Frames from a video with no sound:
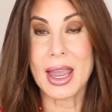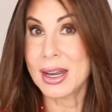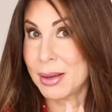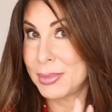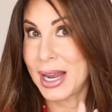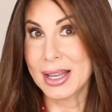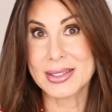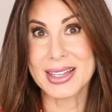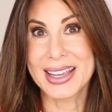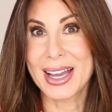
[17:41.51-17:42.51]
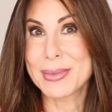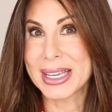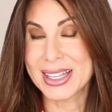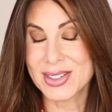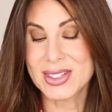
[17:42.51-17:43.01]
and I'm not saying I'm
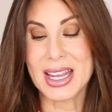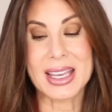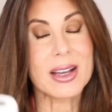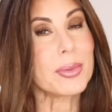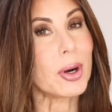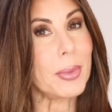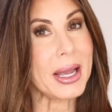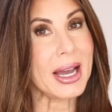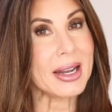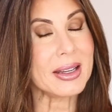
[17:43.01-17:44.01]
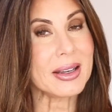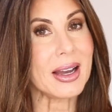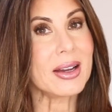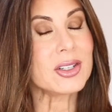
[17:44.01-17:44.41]
against taking a probiotic,